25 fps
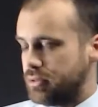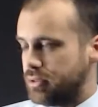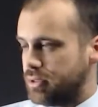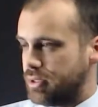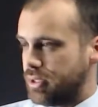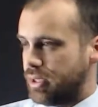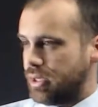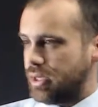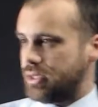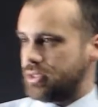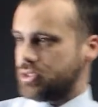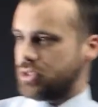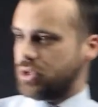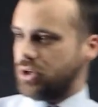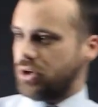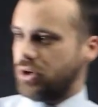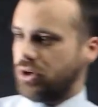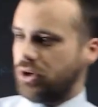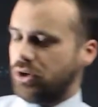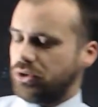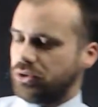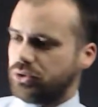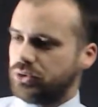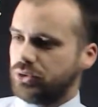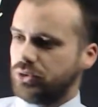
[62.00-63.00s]
Uh, so
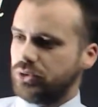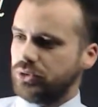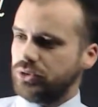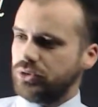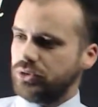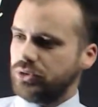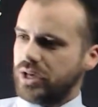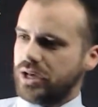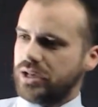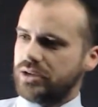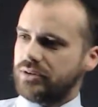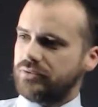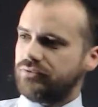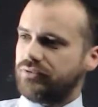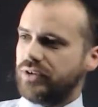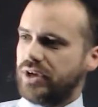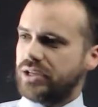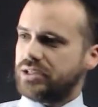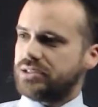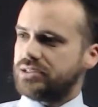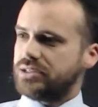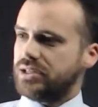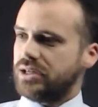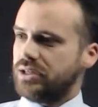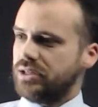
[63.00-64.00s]
I'll call that
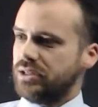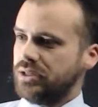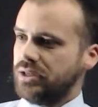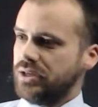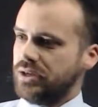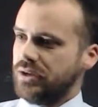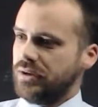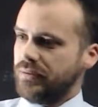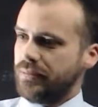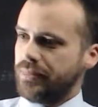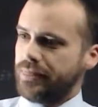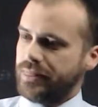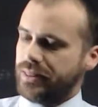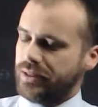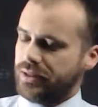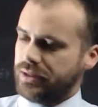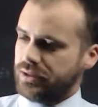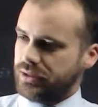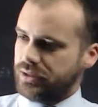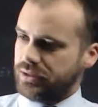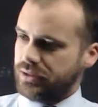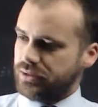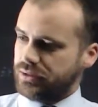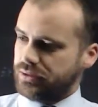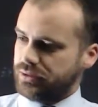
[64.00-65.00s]
vector
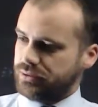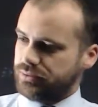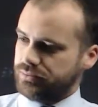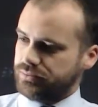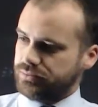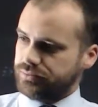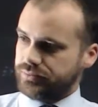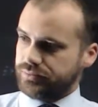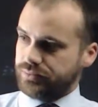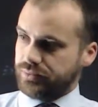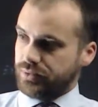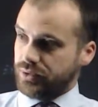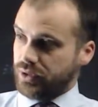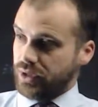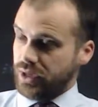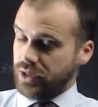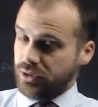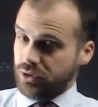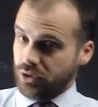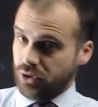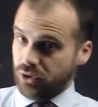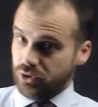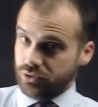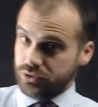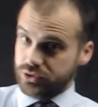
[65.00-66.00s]
uh, in
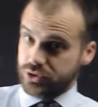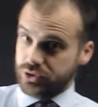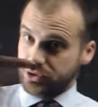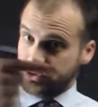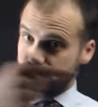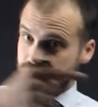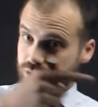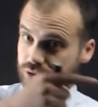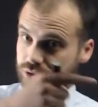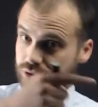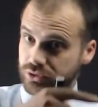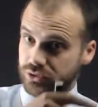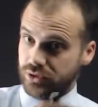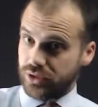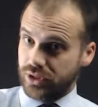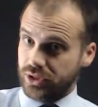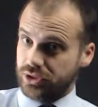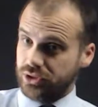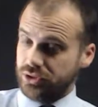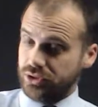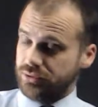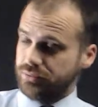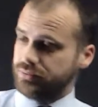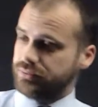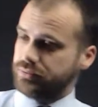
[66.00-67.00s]
the horizontal
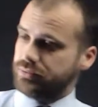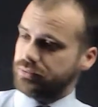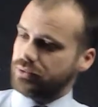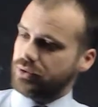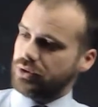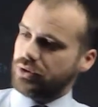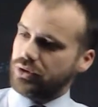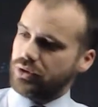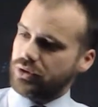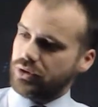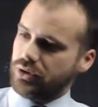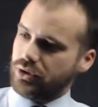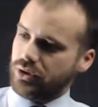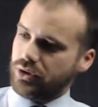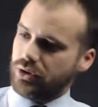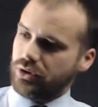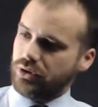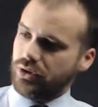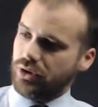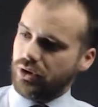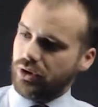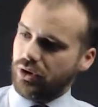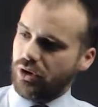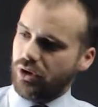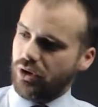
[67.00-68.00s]
direction
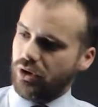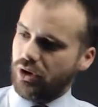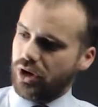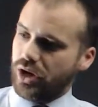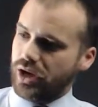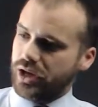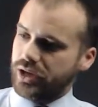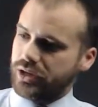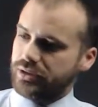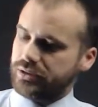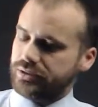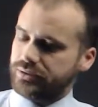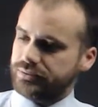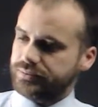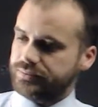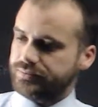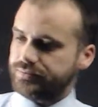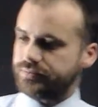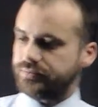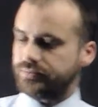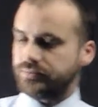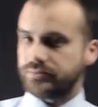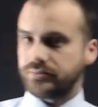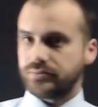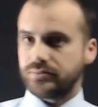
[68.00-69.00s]
i.
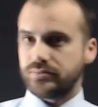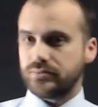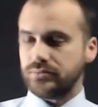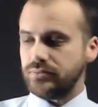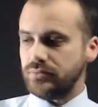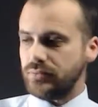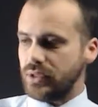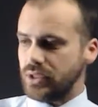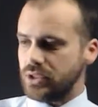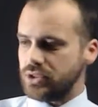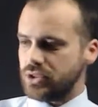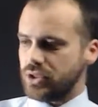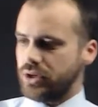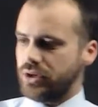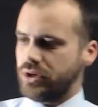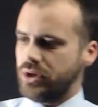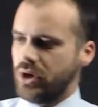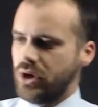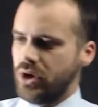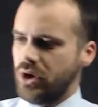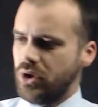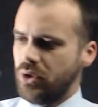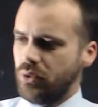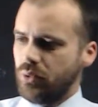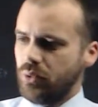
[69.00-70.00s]
So
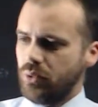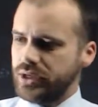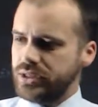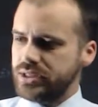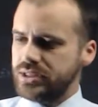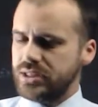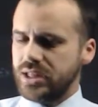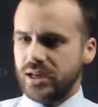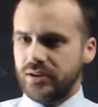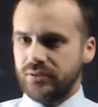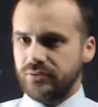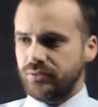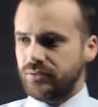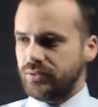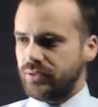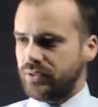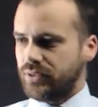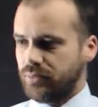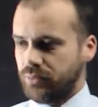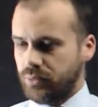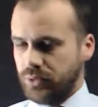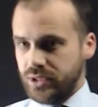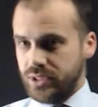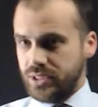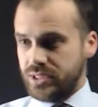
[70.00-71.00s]
what is that?
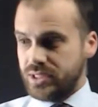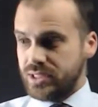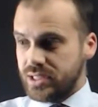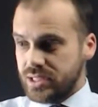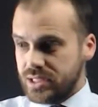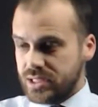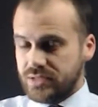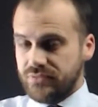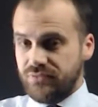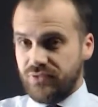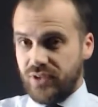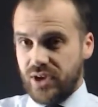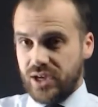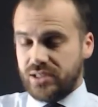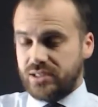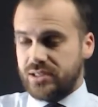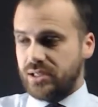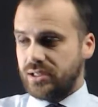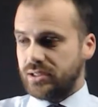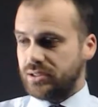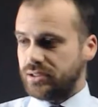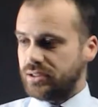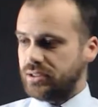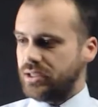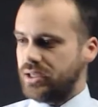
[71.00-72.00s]
What is this vector?
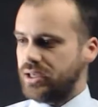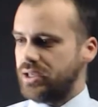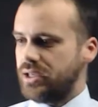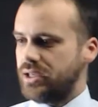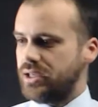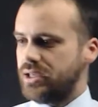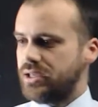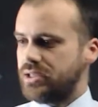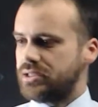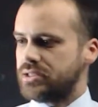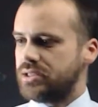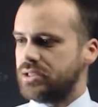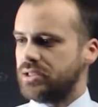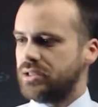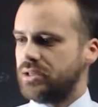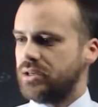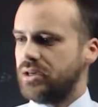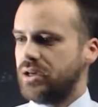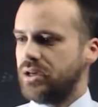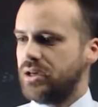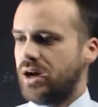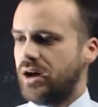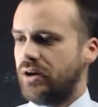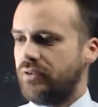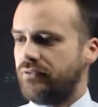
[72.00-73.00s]
It is
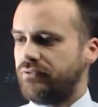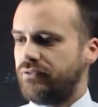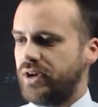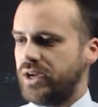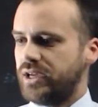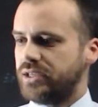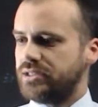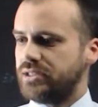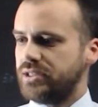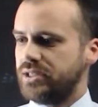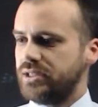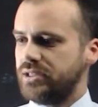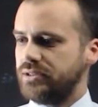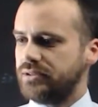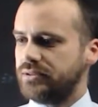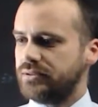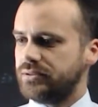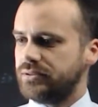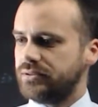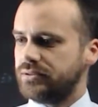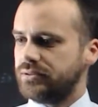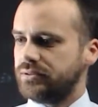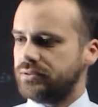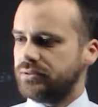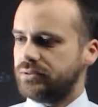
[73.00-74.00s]
a vector.
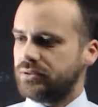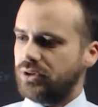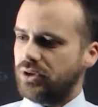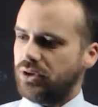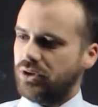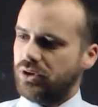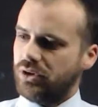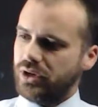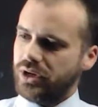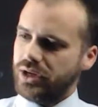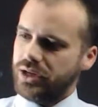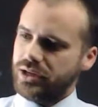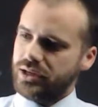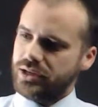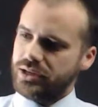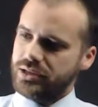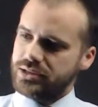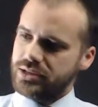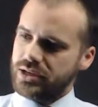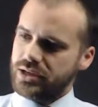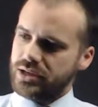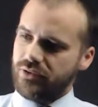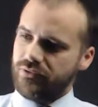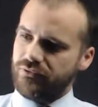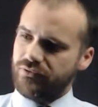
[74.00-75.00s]
i is
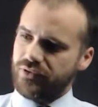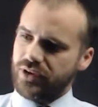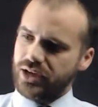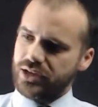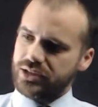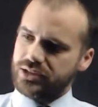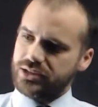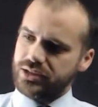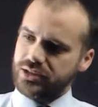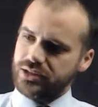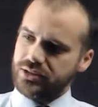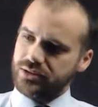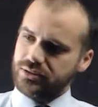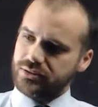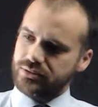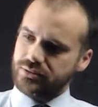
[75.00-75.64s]
a vector.